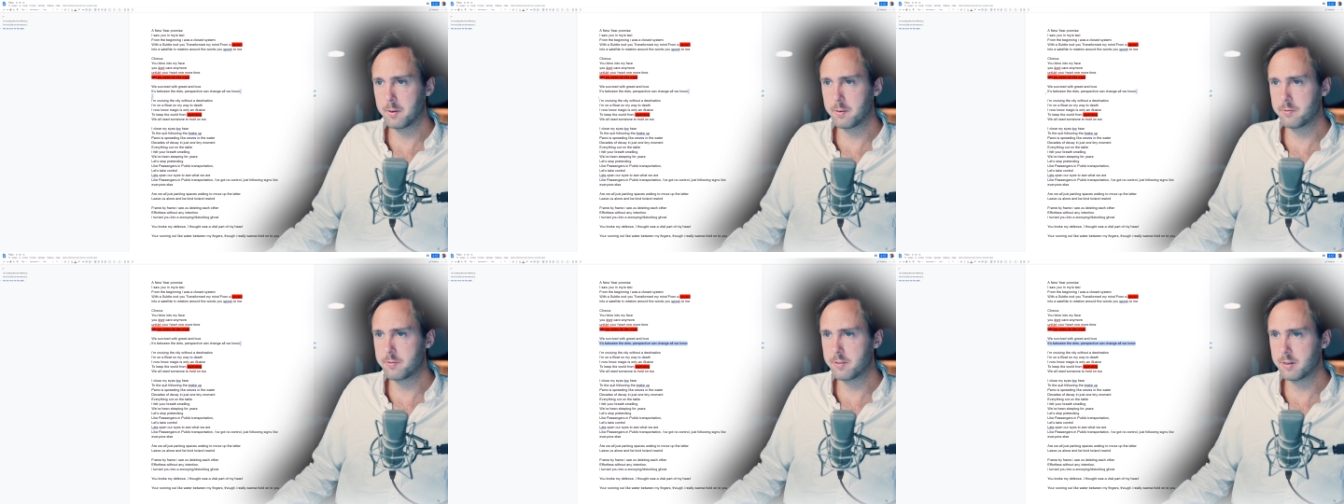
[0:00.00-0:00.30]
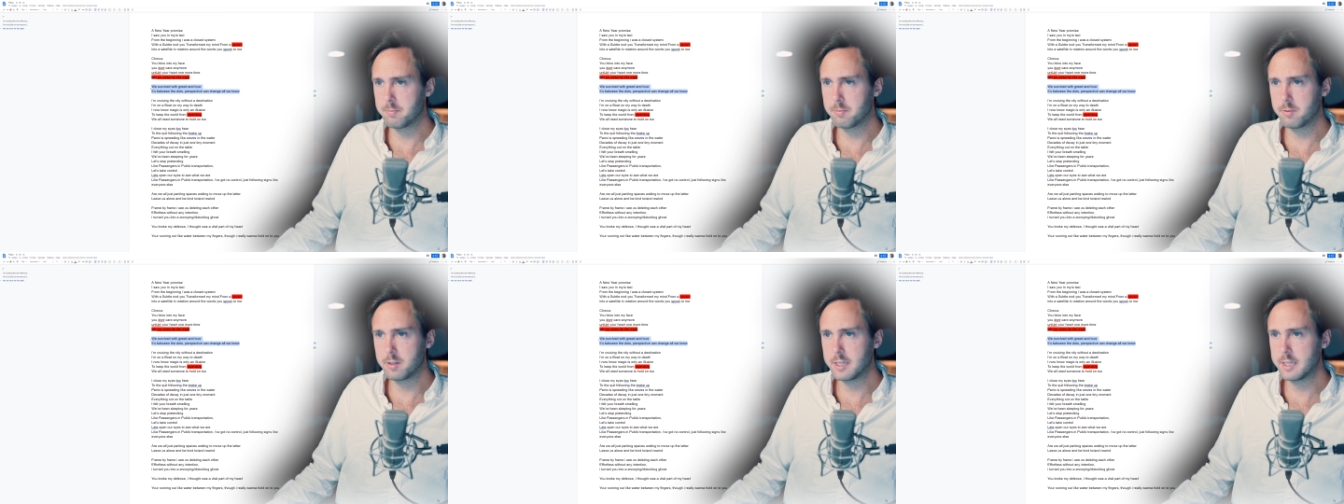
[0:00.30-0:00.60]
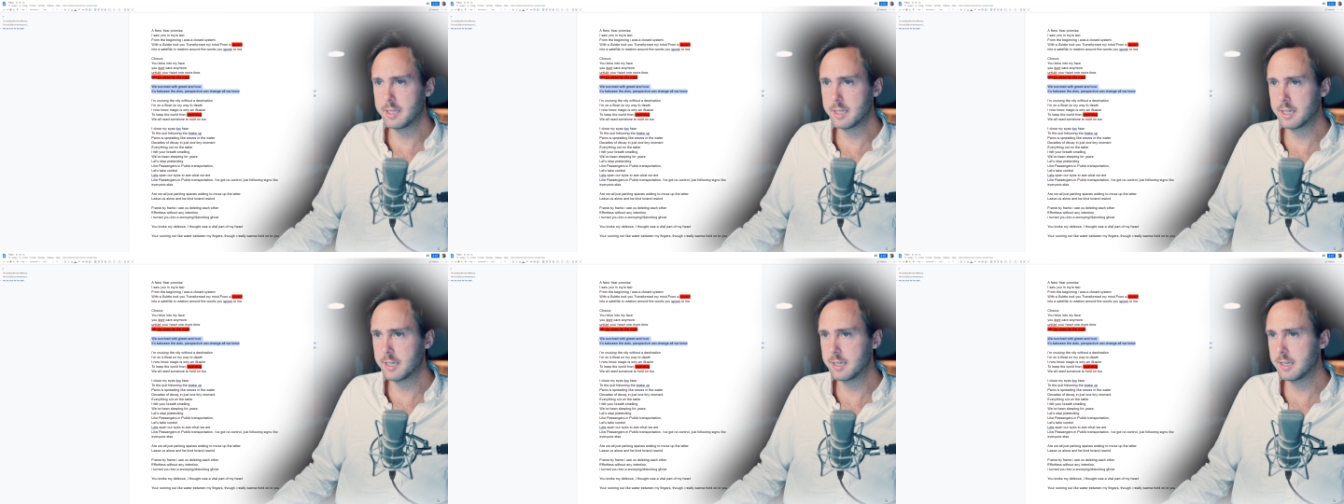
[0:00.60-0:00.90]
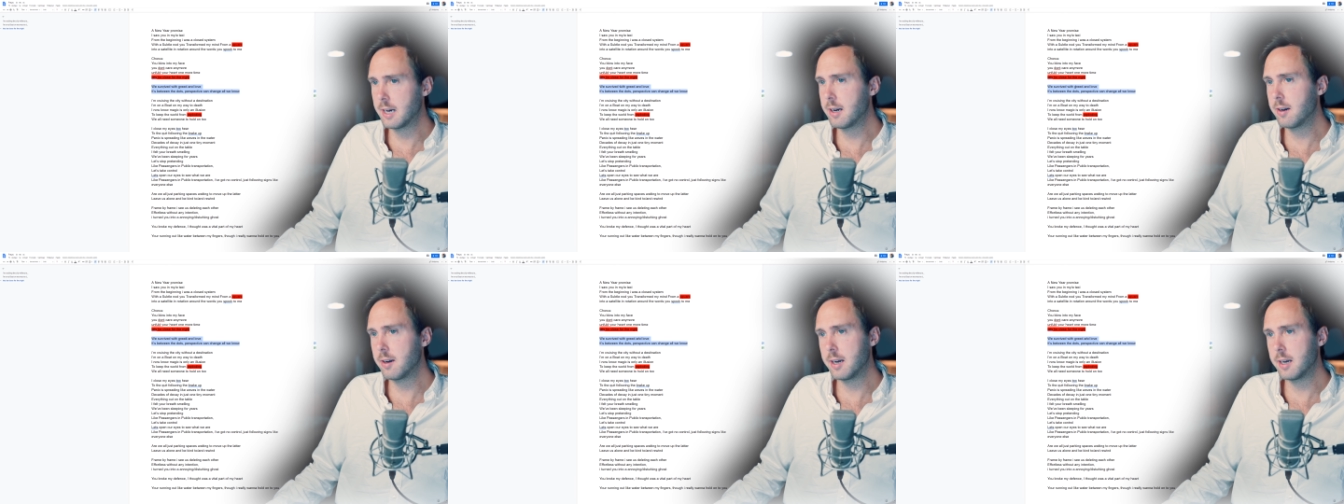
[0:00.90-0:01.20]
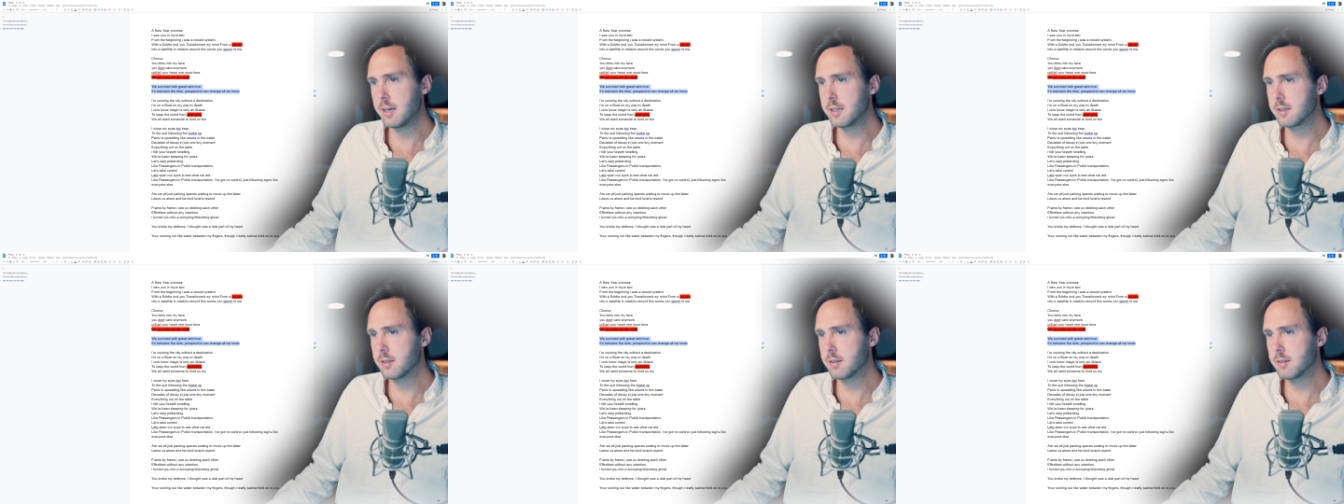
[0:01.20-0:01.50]
From reading it now,
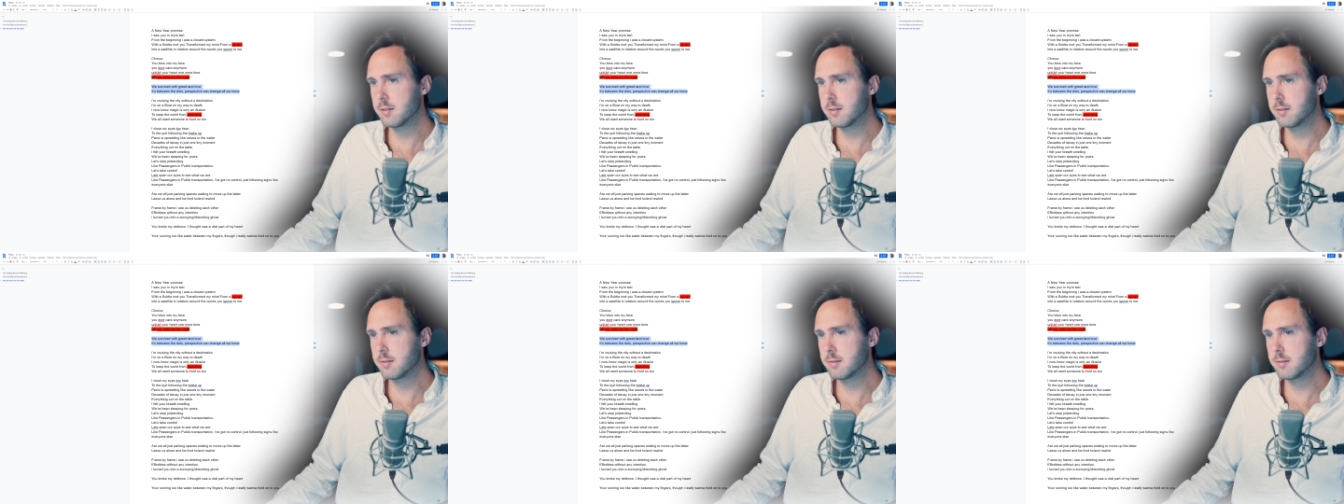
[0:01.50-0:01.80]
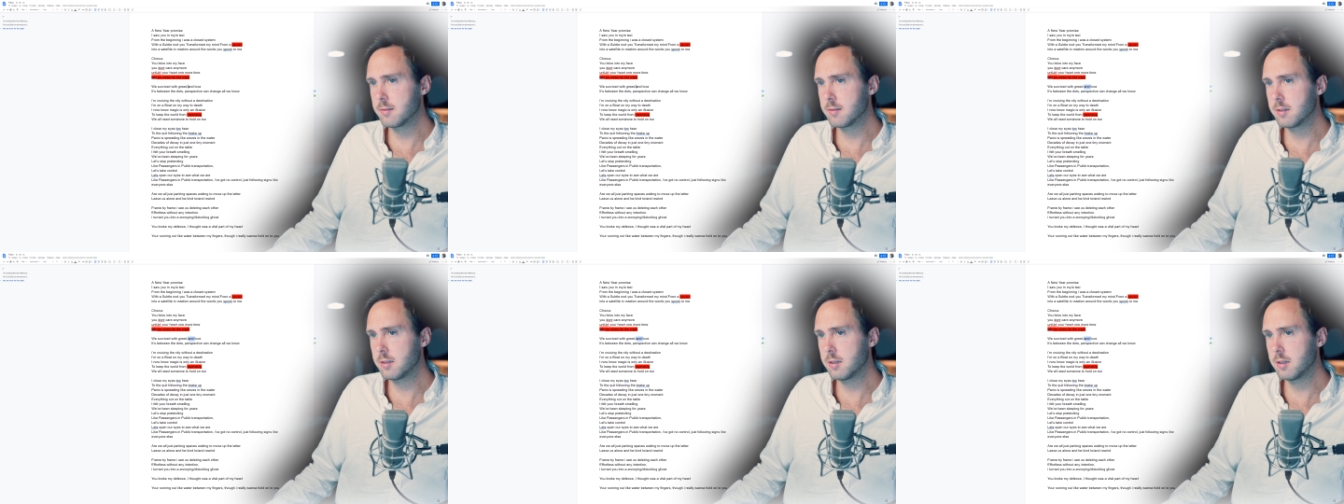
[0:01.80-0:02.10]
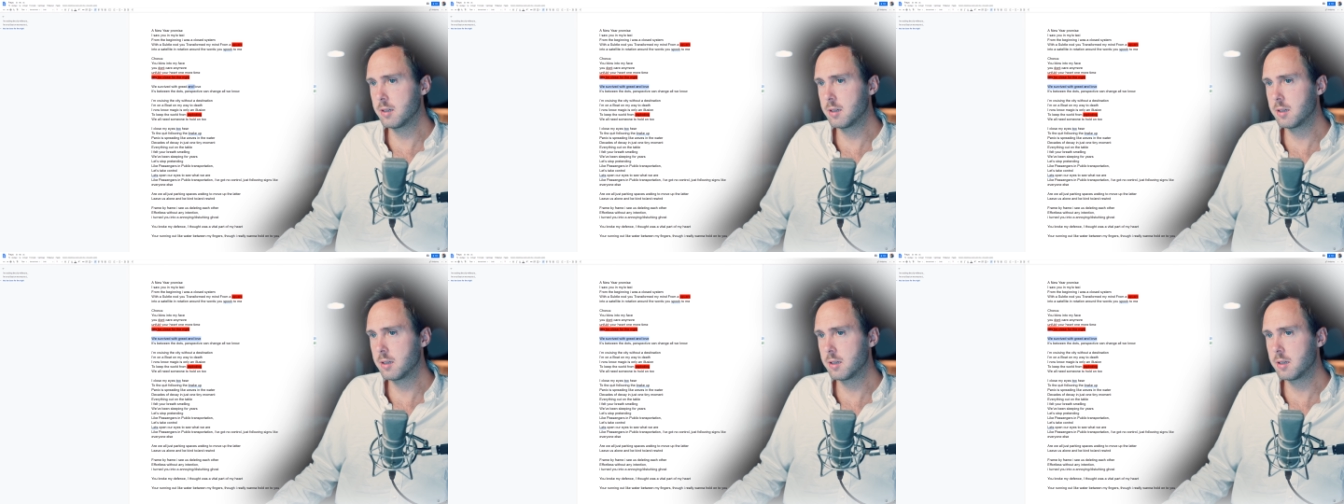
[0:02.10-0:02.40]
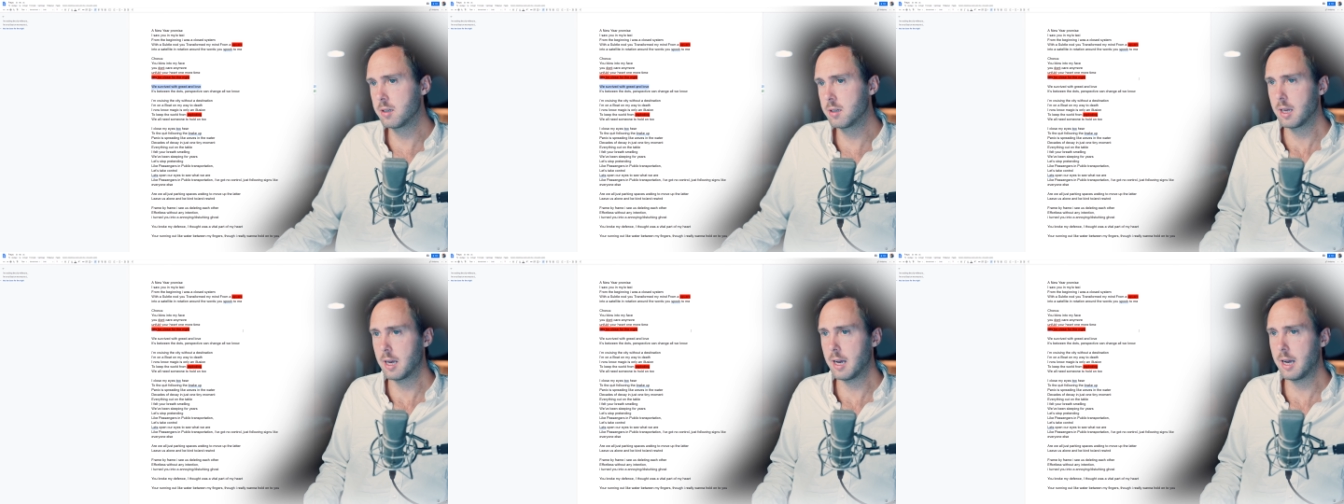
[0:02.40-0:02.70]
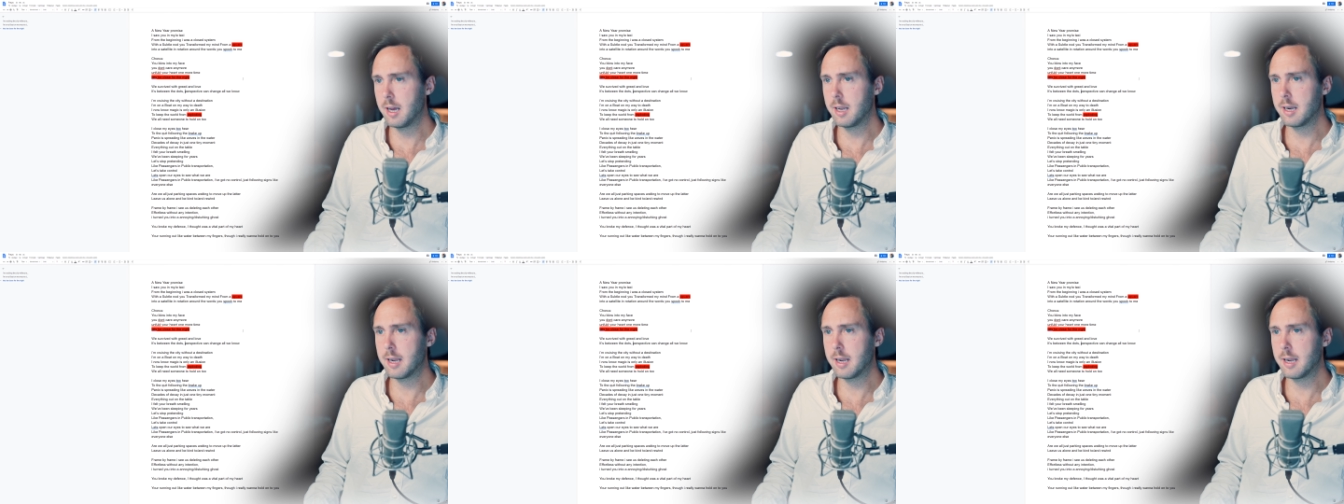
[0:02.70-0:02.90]
I